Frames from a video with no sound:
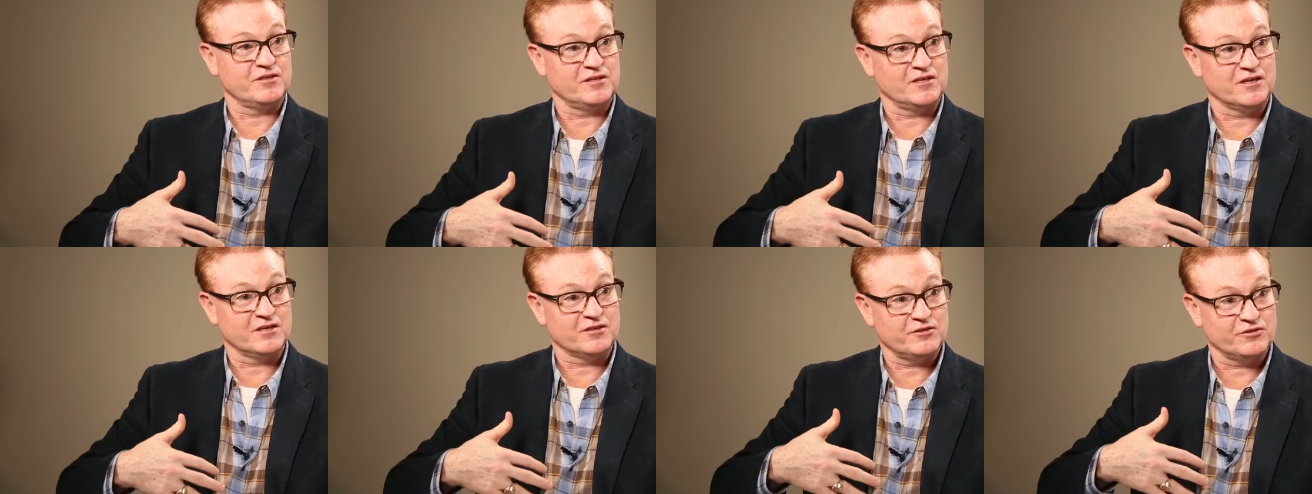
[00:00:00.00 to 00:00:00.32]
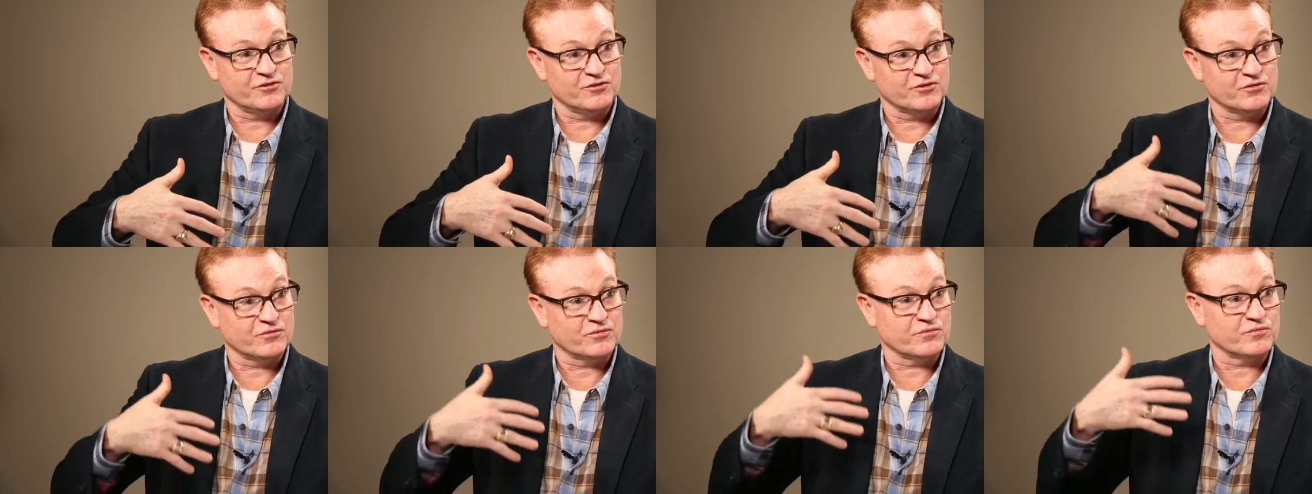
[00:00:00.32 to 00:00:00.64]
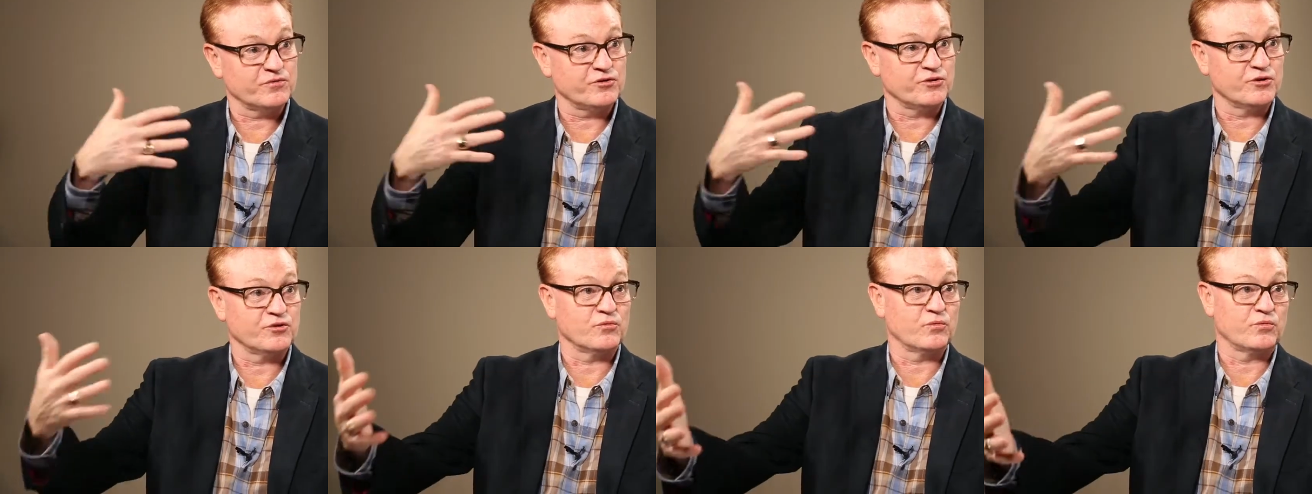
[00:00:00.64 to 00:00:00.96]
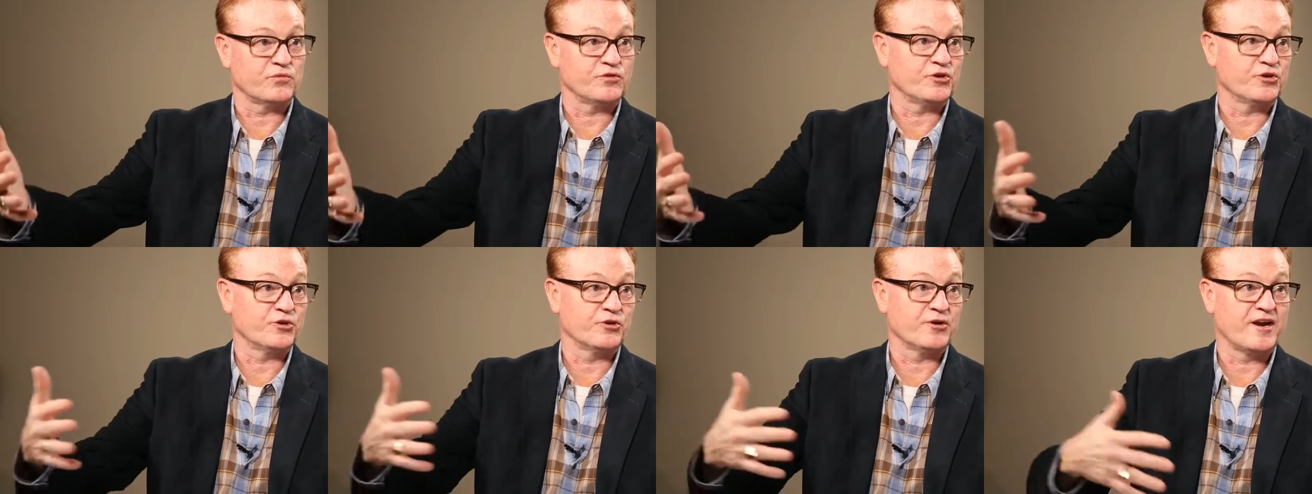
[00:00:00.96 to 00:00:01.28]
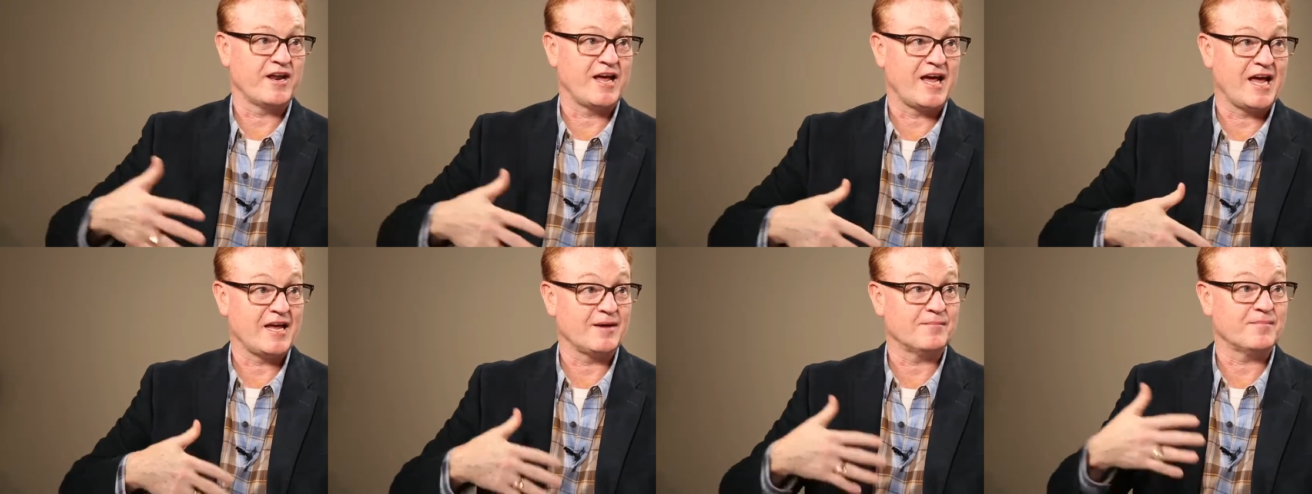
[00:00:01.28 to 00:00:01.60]
to get your
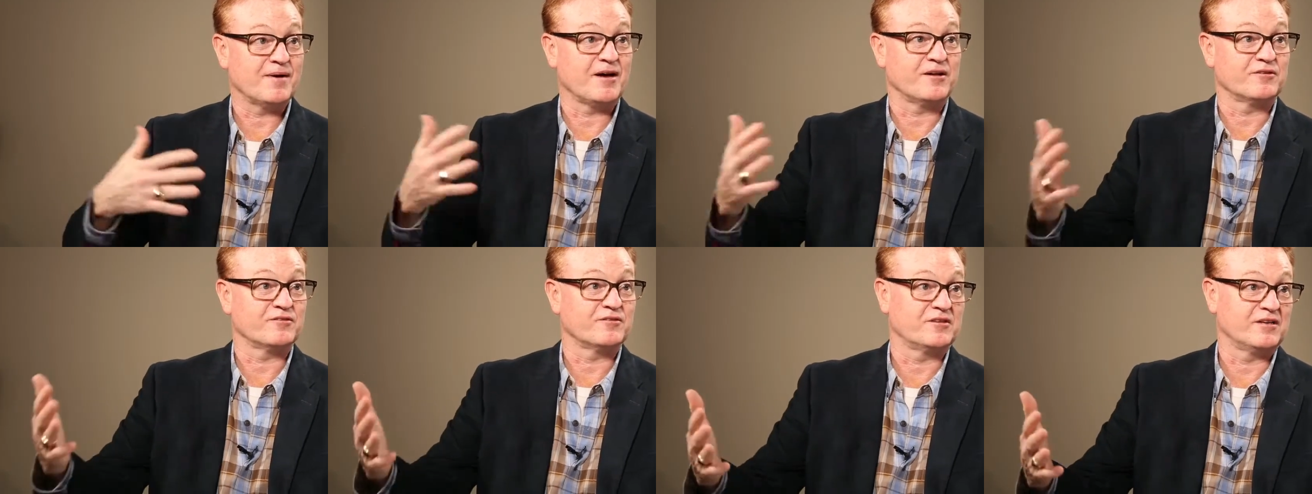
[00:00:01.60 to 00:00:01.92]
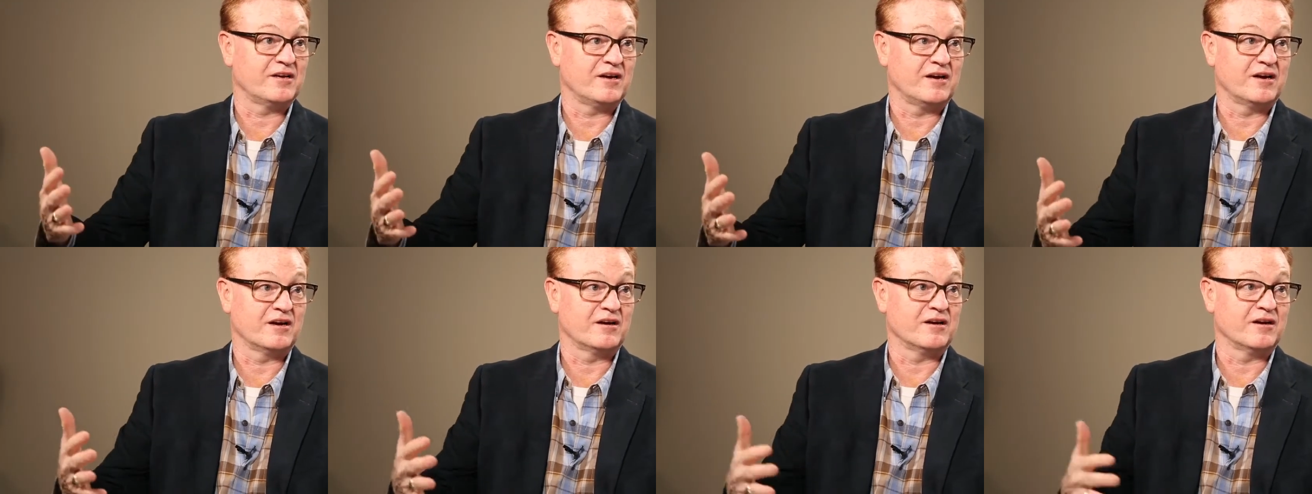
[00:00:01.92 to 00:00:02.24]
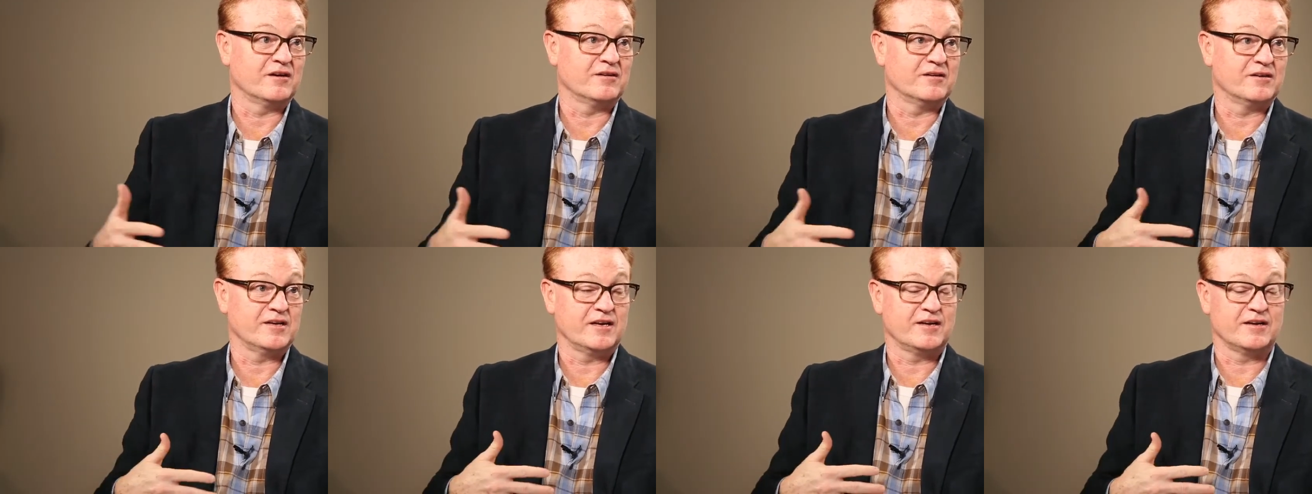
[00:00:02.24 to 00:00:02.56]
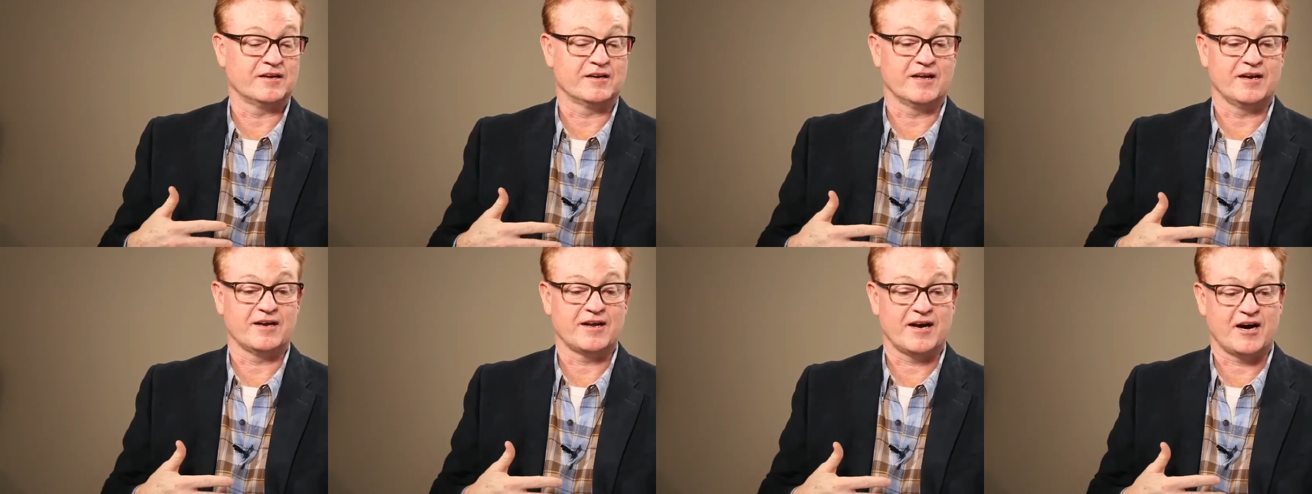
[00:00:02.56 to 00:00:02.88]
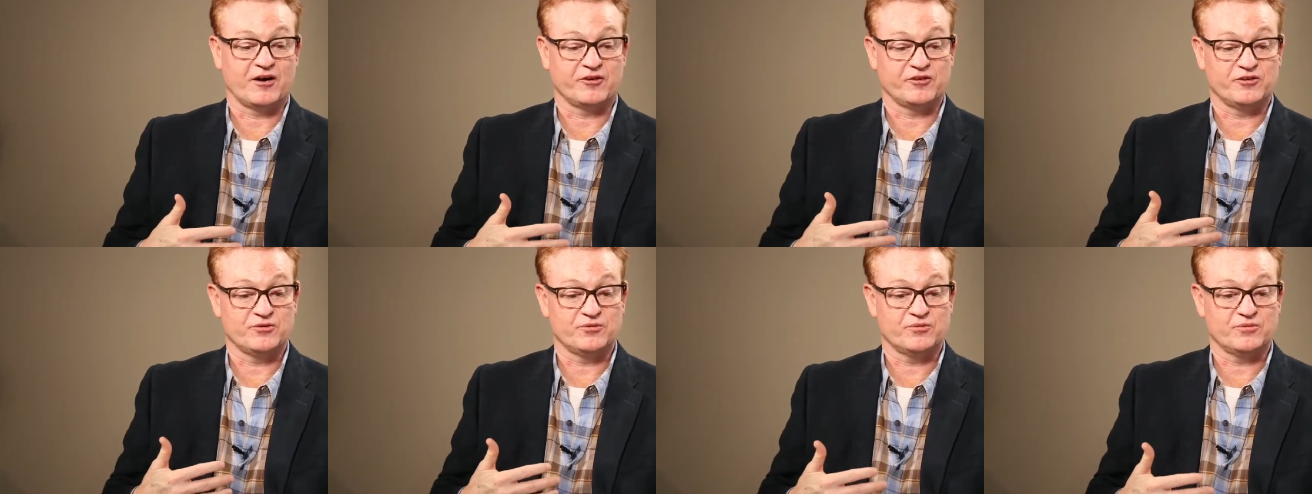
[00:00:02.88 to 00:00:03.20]
name out there and
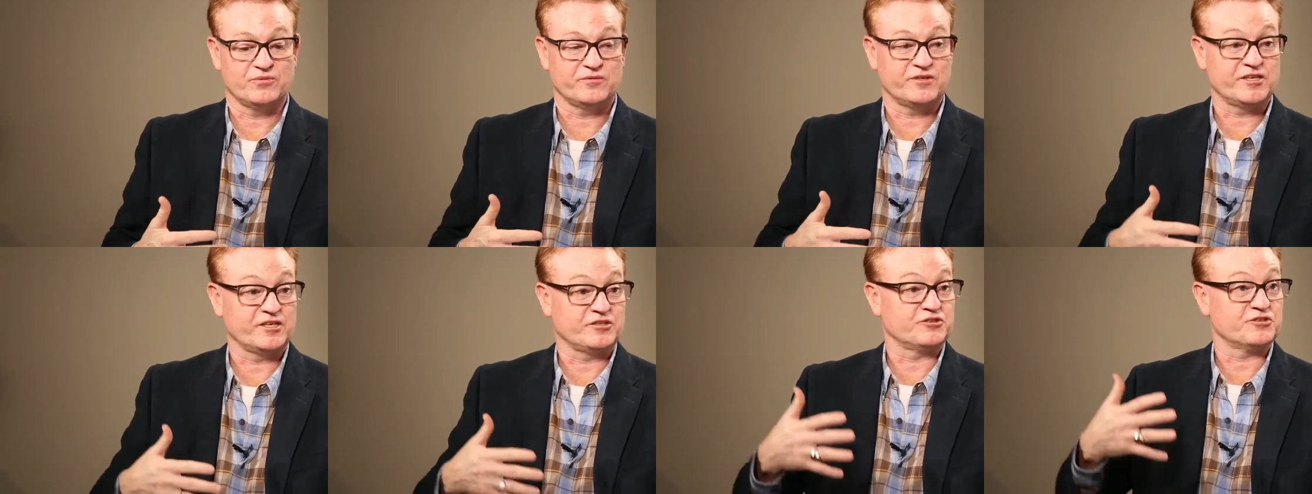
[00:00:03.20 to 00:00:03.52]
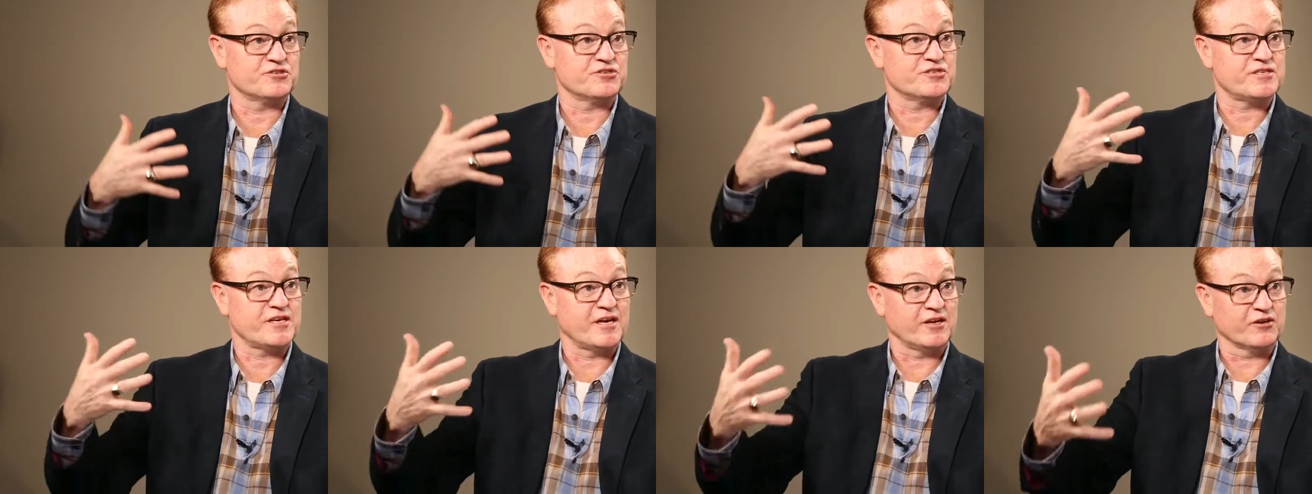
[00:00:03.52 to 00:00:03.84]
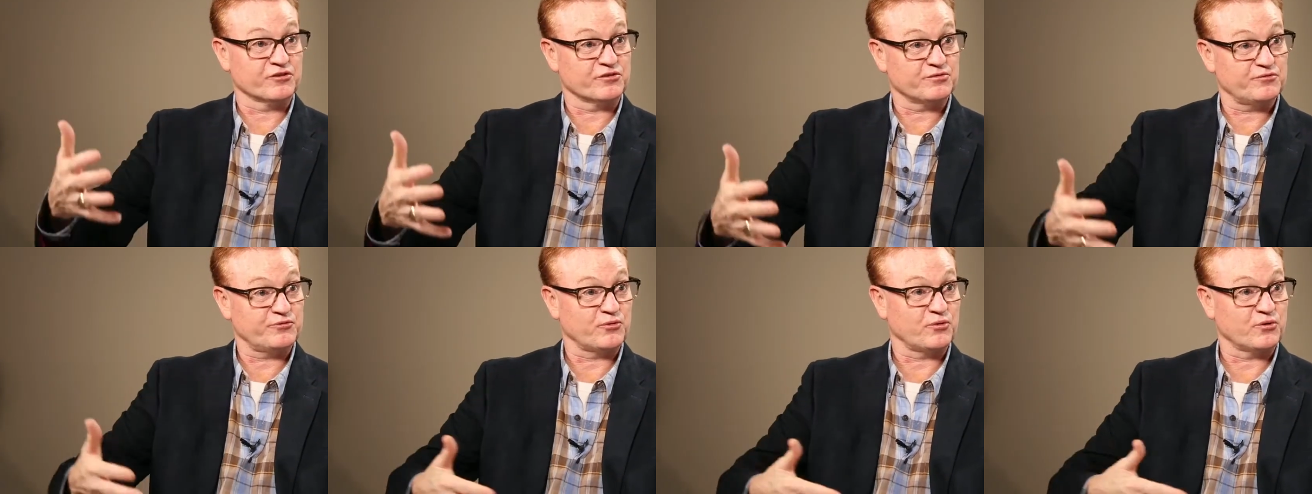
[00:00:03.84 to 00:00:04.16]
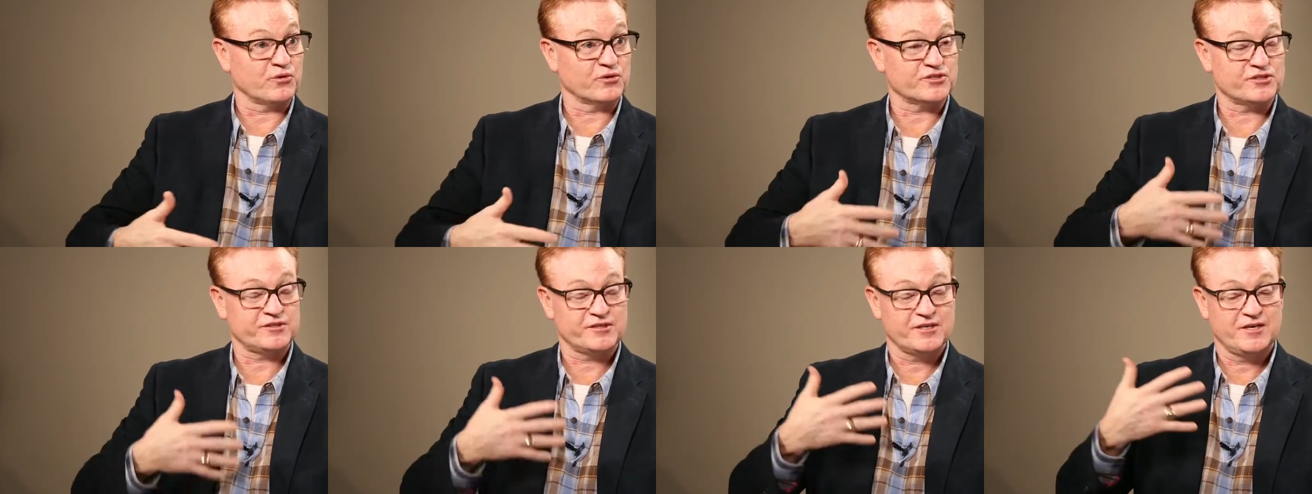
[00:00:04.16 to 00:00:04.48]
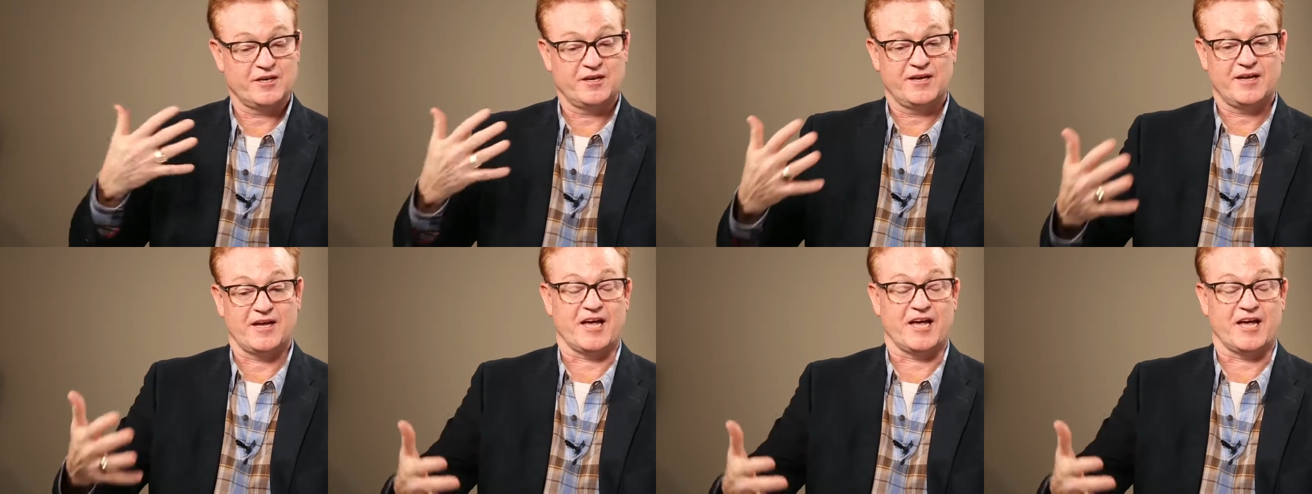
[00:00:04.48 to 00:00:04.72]
how you get your sales force